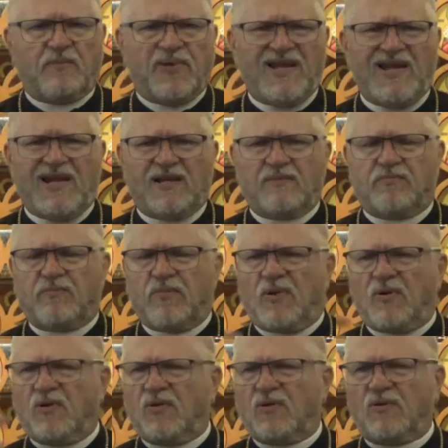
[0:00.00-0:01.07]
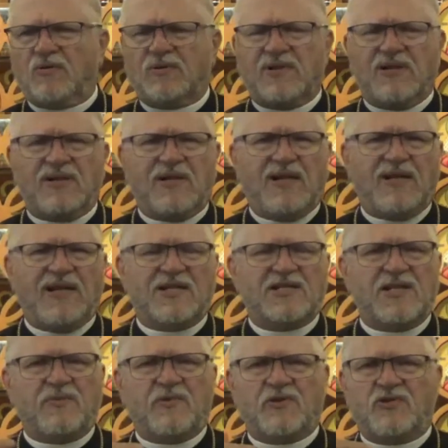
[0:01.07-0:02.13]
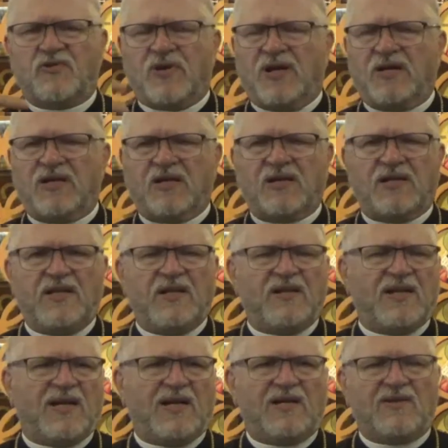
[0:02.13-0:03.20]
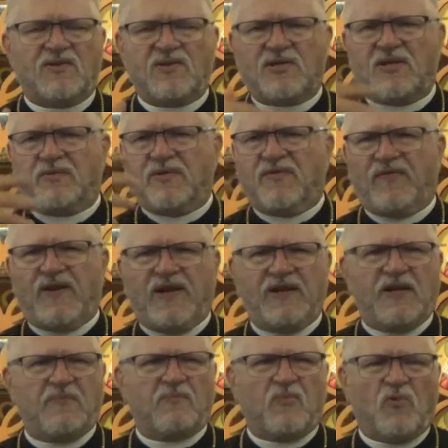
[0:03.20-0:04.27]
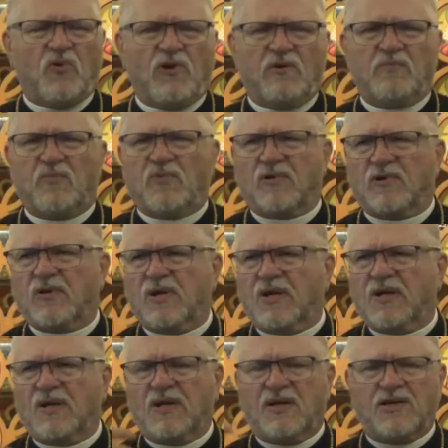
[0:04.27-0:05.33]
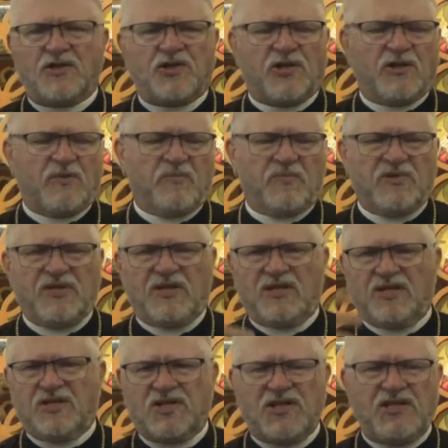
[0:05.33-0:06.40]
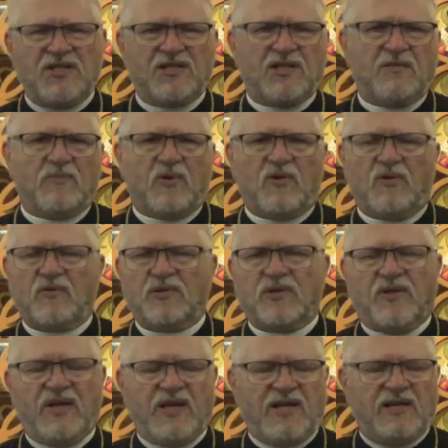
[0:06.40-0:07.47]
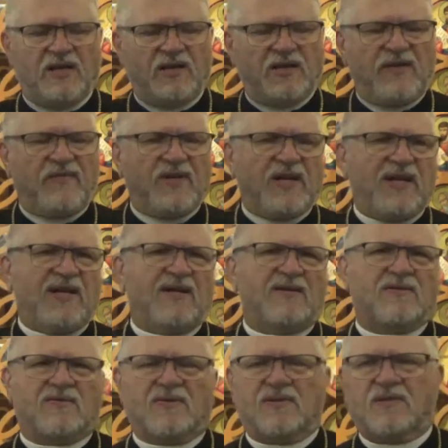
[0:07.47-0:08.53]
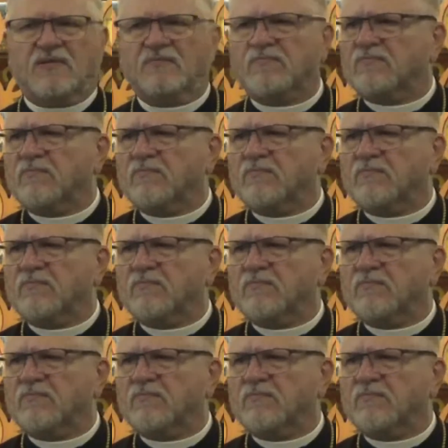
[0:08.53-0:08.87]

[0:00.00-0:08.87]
black mold, and, and as they were trying to clean the house, they were finding more and more germs and disease and mold, so they had to leave the house.